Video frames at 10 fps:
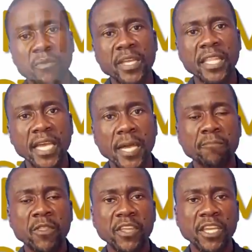being
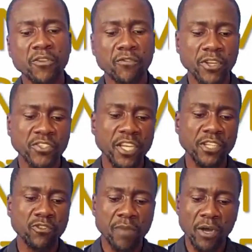there. Thank you for
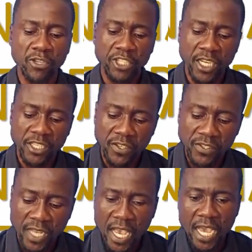listening to biology
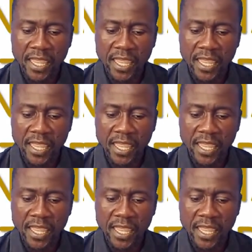lessons.